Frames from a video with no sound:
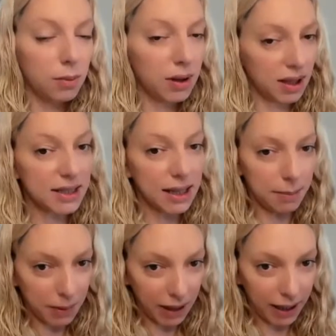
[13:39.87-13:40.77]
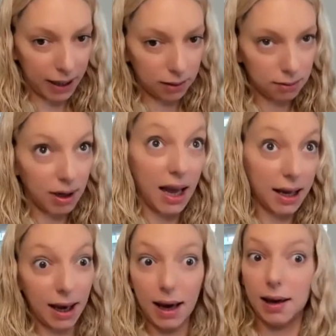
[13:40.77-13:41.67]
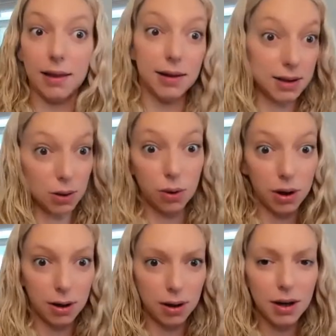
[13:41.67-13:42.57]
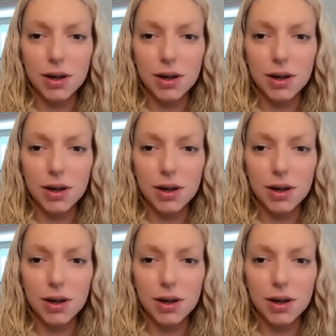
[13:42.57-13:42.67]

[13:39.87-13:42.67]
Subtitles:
with a sleep plan, aka the sword,